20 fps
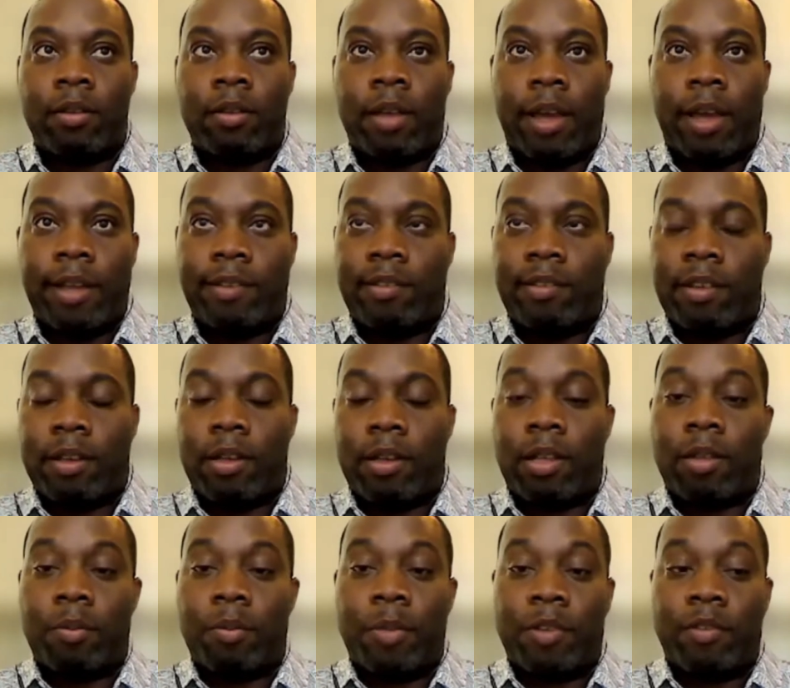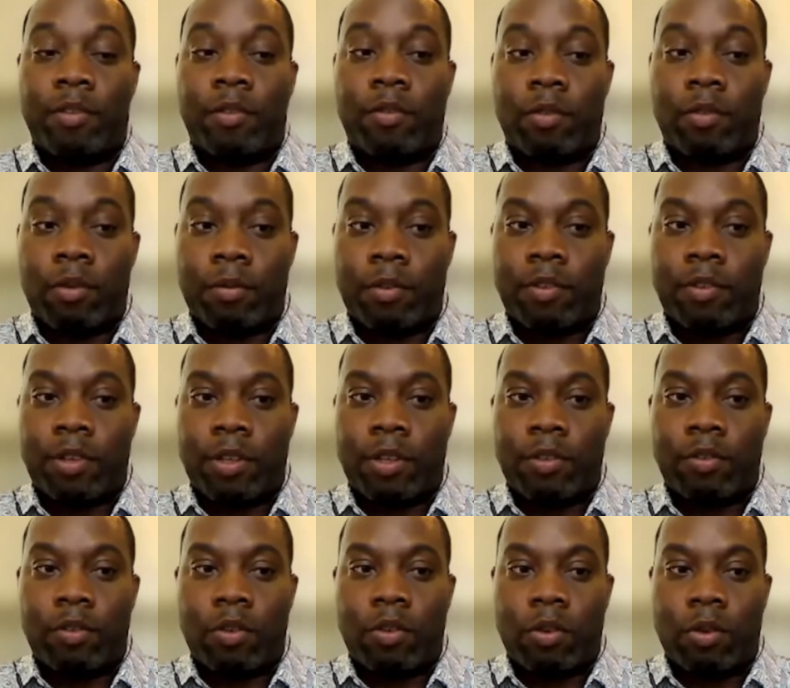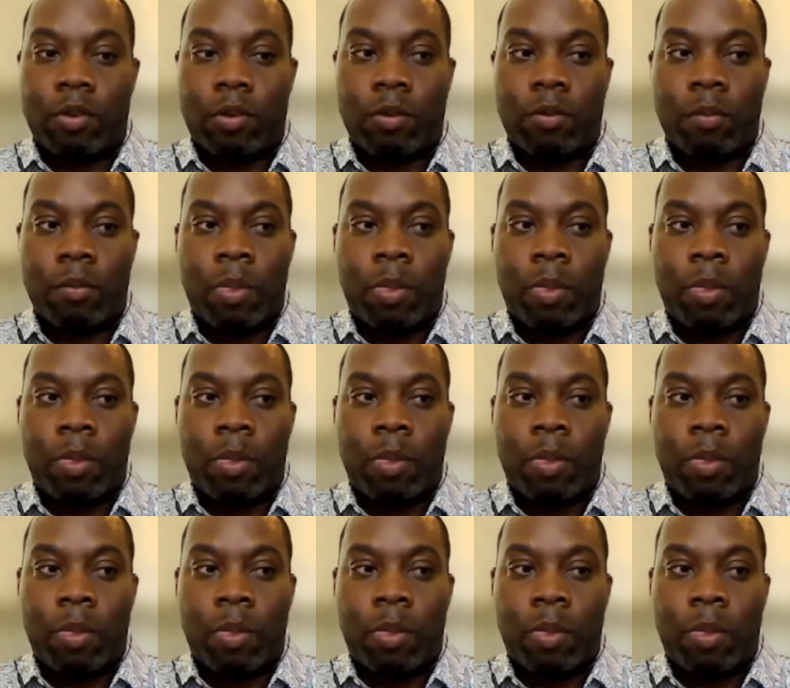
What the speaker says: IT and other business services to